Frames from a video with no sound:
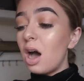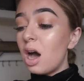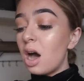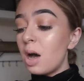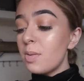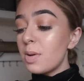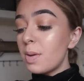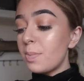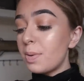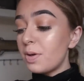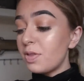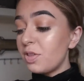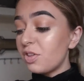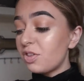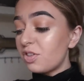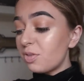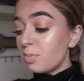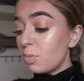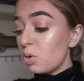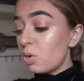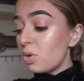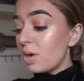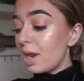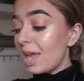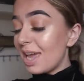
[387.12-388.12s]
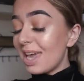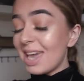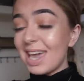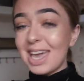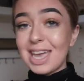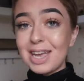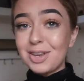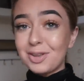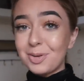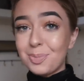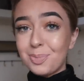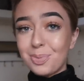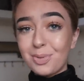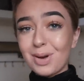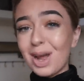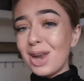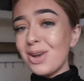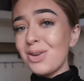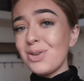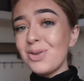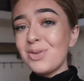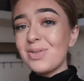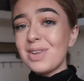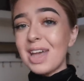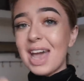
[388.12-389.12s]
Um, but this morning it is a
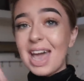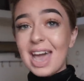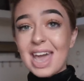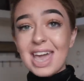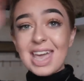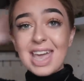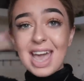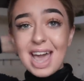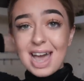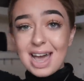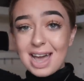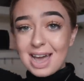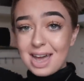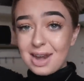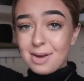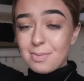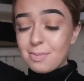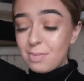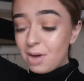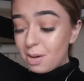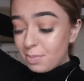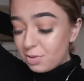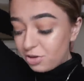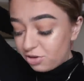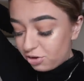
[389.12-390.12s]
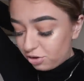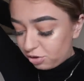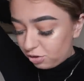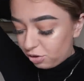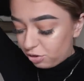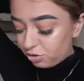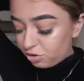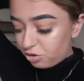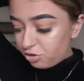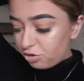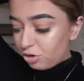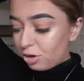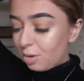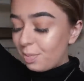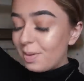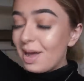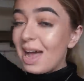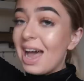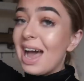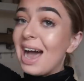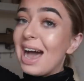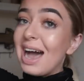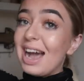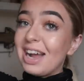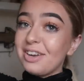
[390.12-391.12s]
brand new day and mum has just gone to drop
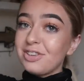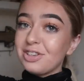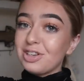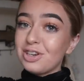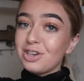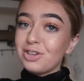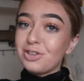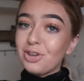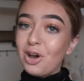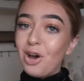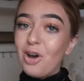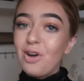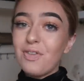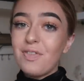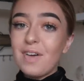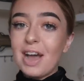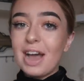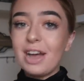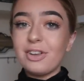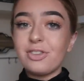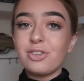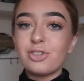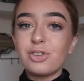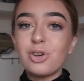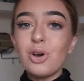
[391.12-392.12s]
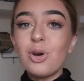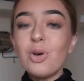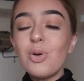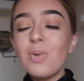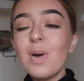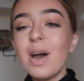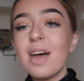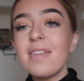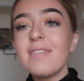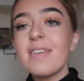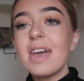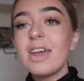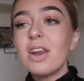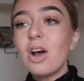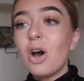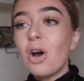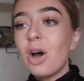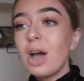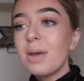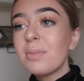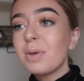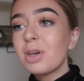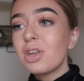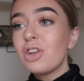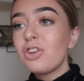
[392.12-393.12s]
Atticus off at school and then
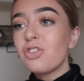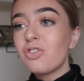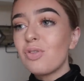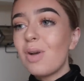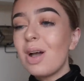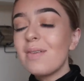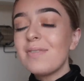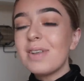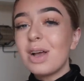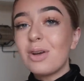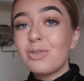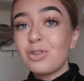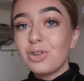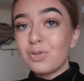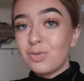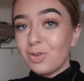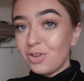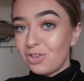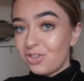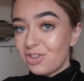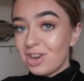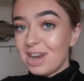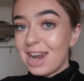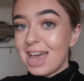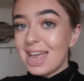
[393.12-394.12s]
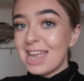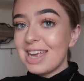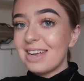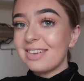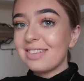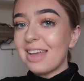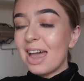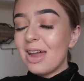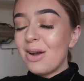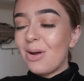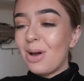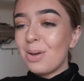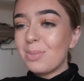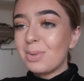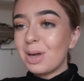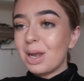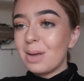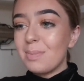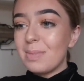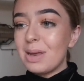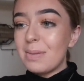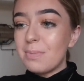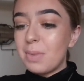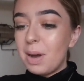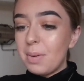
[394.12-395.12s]
I'm going to drive down to Rushden Lakes and I'm
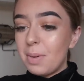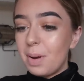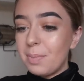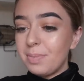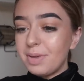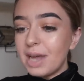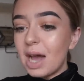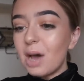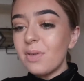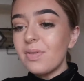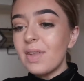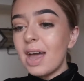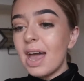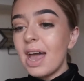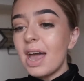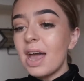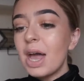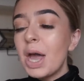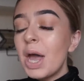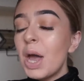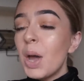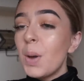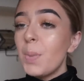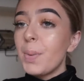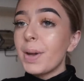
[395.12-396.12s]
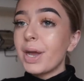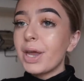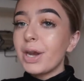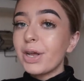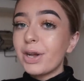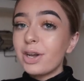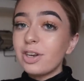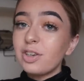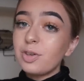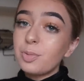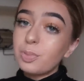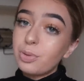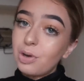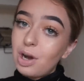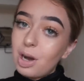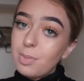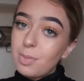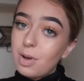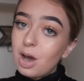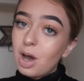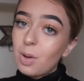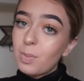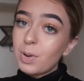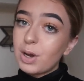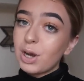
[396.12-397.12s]
going to meet my mum down there. We're going to go to
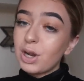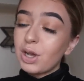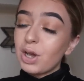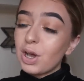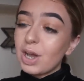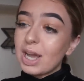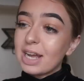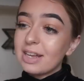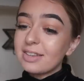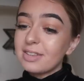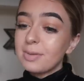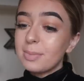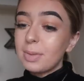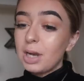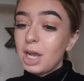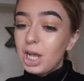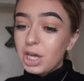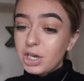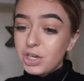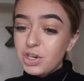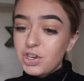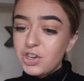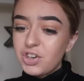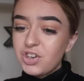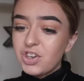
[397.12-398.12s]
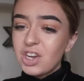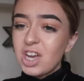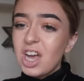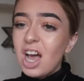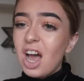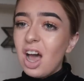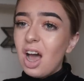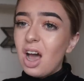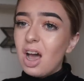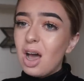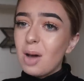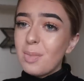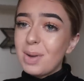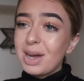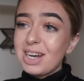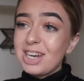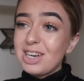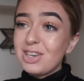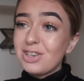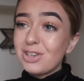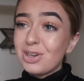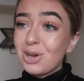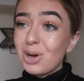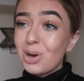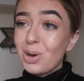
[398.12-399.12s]
Primark. We're going to go get some lunch. Um, I
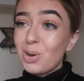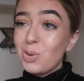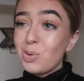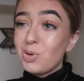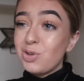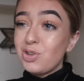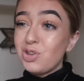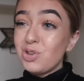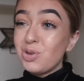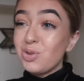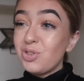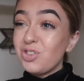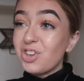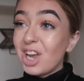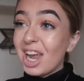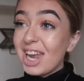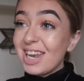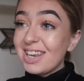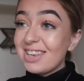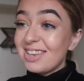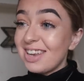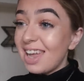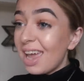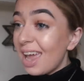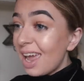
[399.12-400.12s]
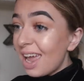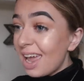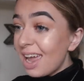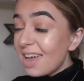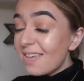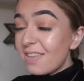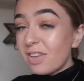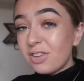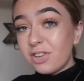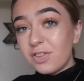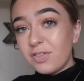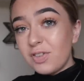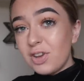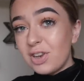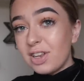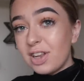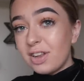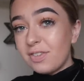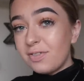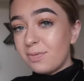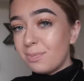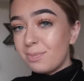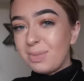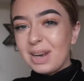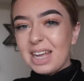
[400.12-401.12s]
need to go to JD. There's a few
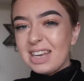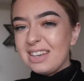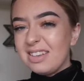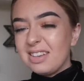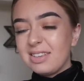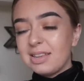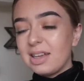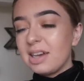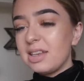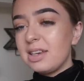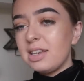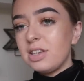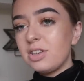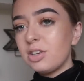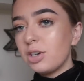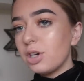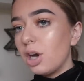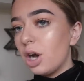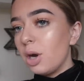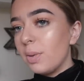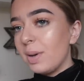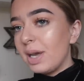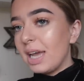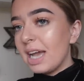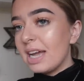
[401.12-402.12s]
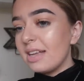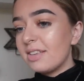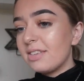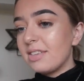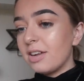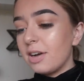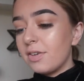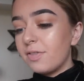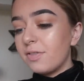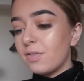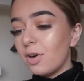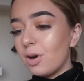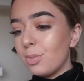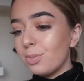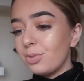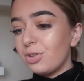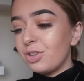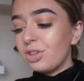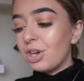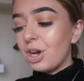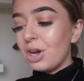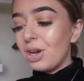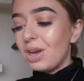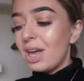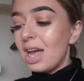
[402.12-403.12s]
different places that I need to go and get stuff from.
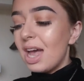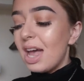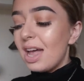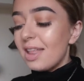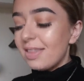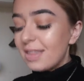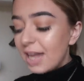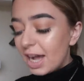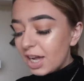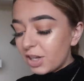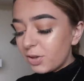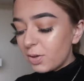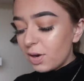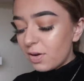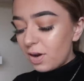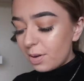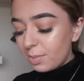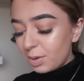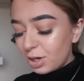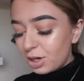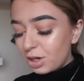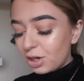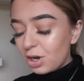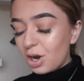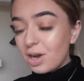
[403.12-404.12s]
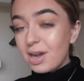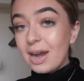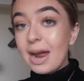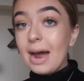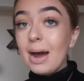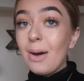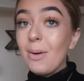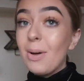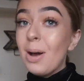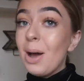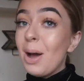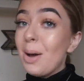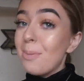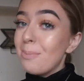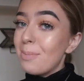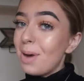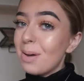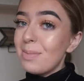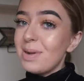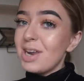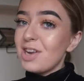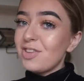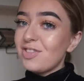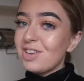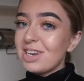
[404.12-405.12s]
So that's where I'm going to go now.
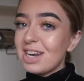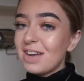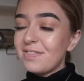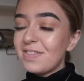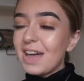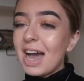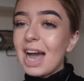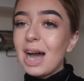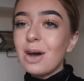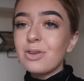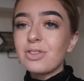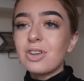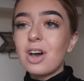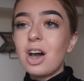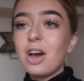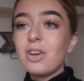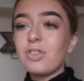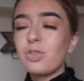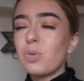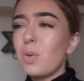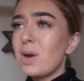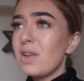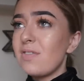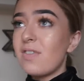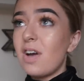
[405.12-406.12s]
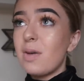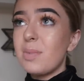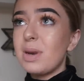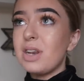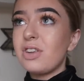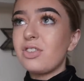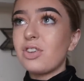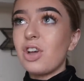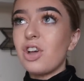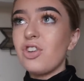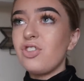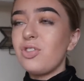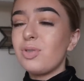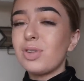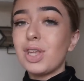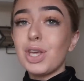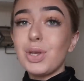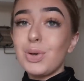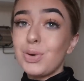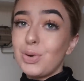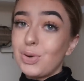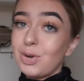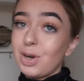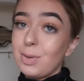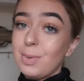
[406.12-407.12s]
Mum literally left the house 25 minutes ago. She was
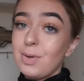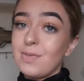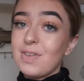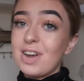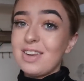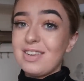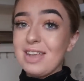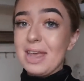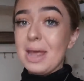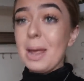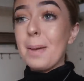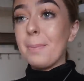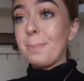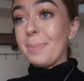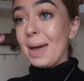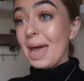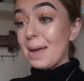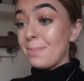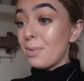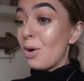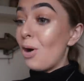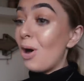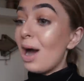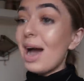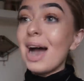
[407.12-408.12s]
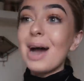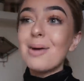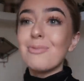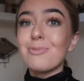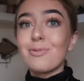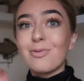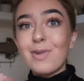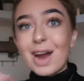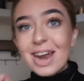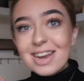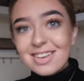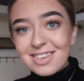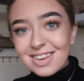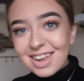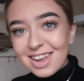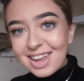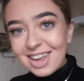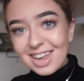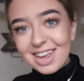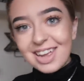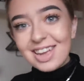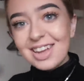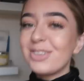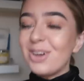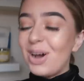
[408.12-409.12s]
like, you're not going to be ready. Babe, I am
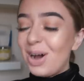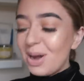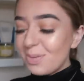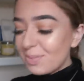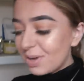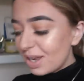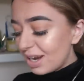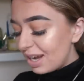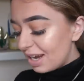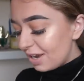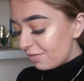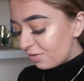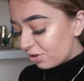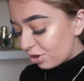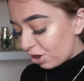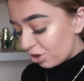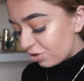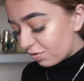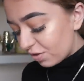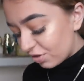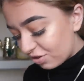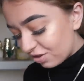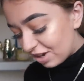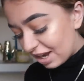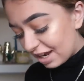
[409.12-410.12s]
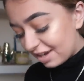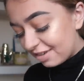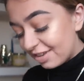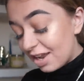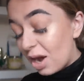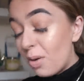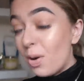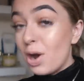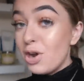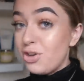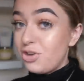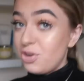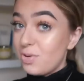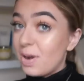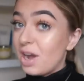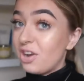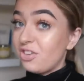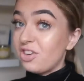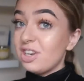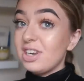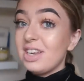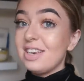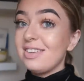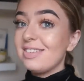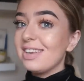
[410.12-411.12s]
ready. So I'm going to leave to go to Rushden Lakes now. I do
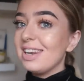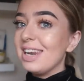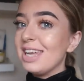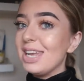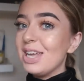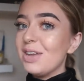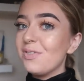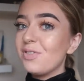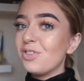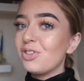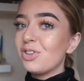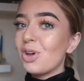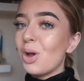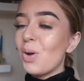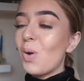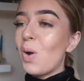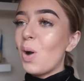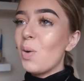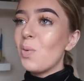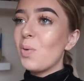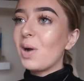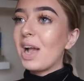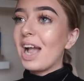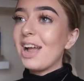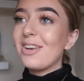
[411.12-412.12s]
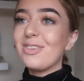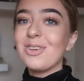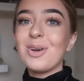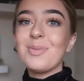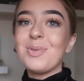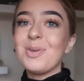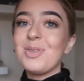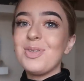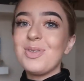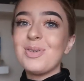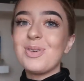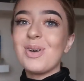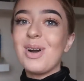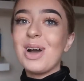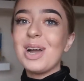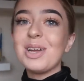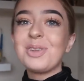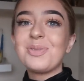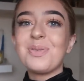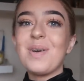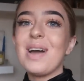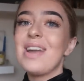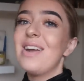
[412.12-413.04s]
actually need to leave. So I will catch up with you guys